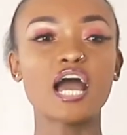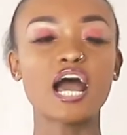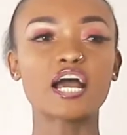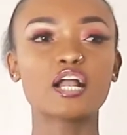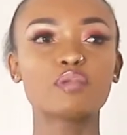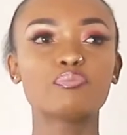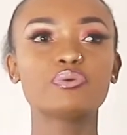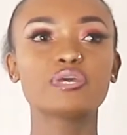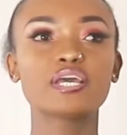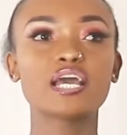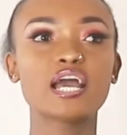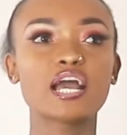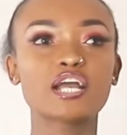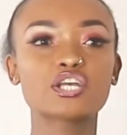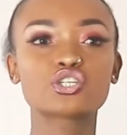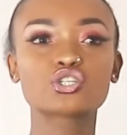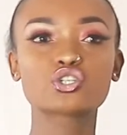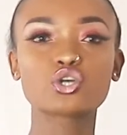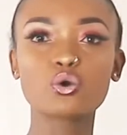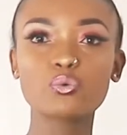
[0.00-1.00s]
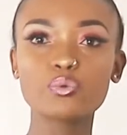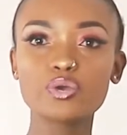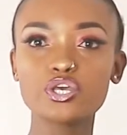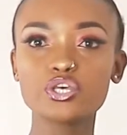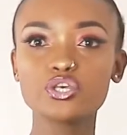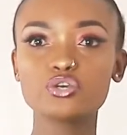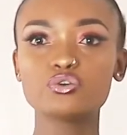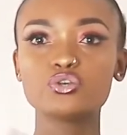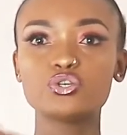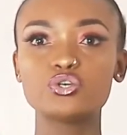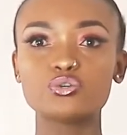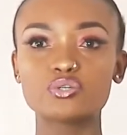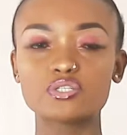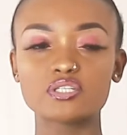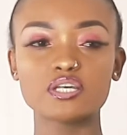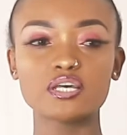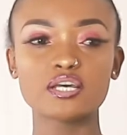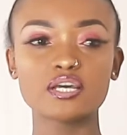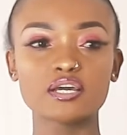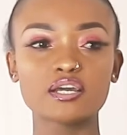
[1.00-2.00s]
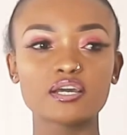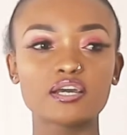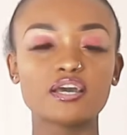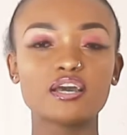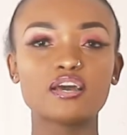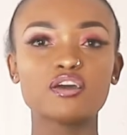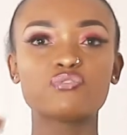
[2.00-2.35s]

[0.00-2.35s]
I'll be showing you using